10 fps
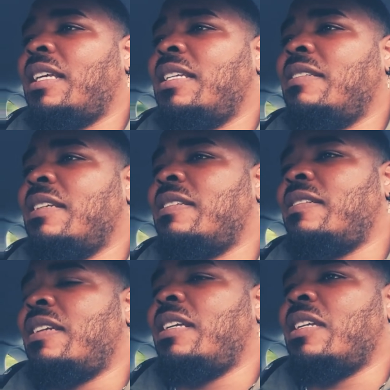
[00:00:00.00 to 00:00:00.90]
it's
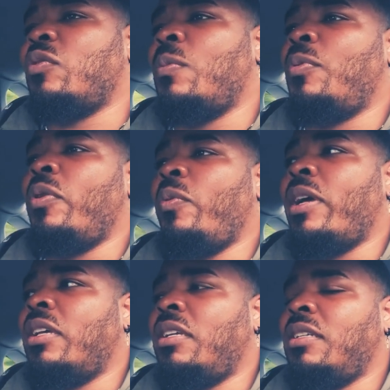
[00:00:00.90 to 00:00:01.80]
just gonna get to a point
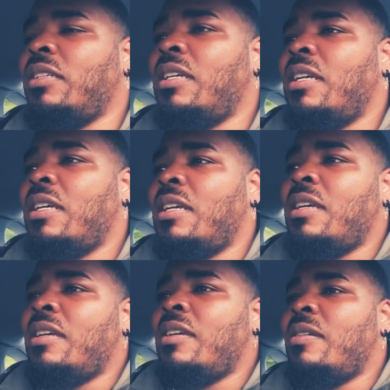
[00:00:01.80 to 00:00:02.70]
where
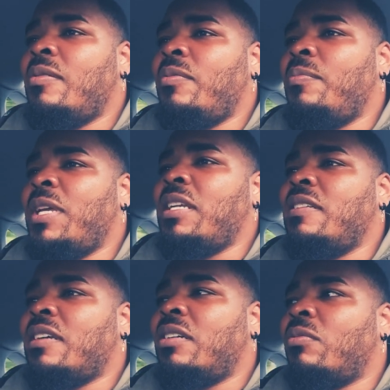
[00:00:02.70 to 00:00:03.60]

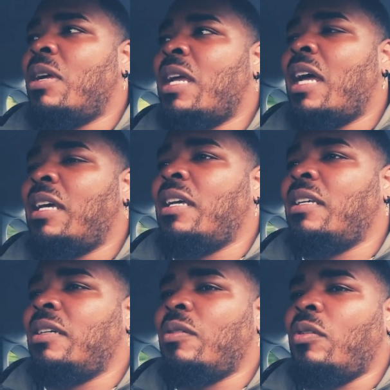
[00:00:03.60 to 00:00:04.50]
Manny's gonna run out
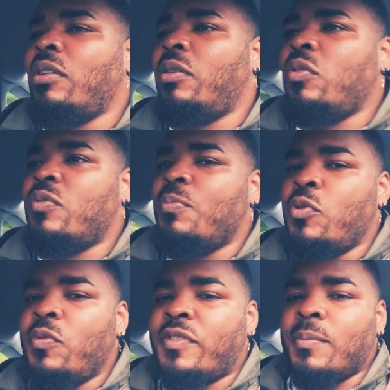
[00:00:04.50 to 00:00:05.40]
of all of those
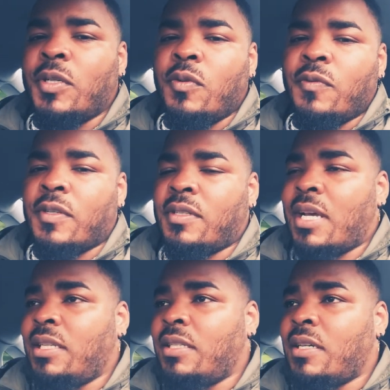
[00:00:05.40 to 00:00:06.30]
moves and maneuvers
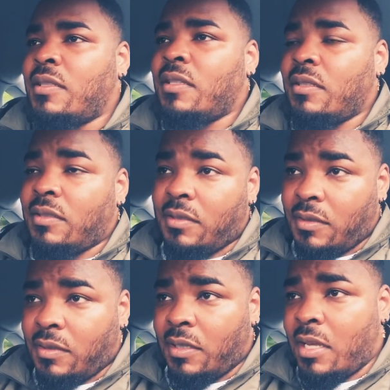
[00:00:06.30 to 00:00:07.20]
that he does,
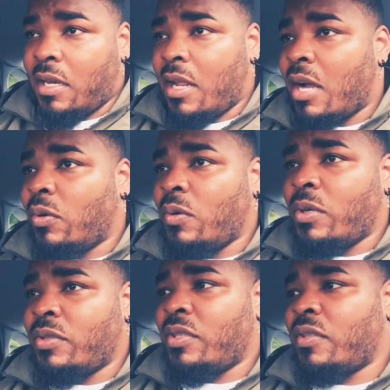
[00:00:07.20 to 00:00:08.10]
and Errol
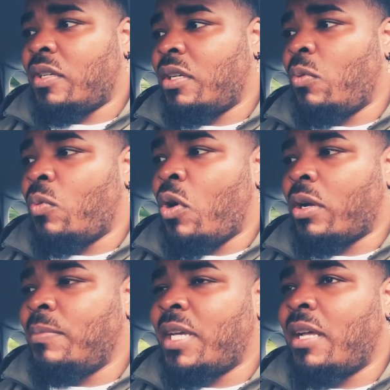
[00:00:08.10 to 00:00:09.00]
is just gonna walk
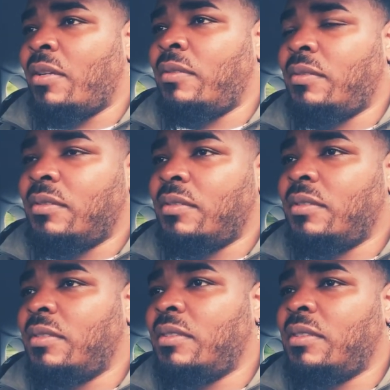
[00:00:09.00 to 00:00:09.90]
him down
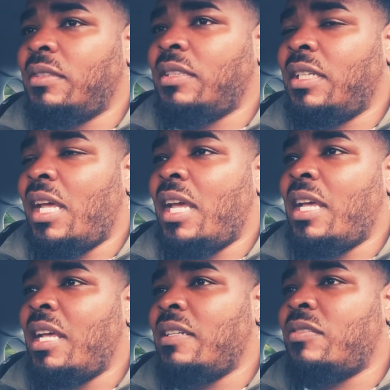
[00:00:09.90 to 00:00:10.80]

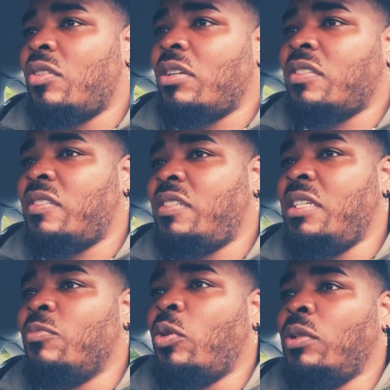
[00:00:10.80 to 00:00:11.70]
and start to
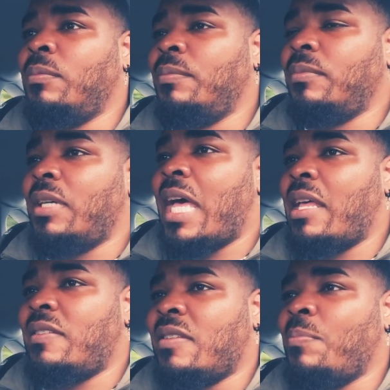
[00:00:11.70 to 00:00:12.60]
steamroll him
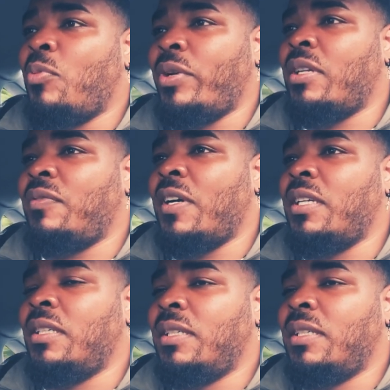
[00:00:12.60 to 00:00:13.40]
at some point in the fight.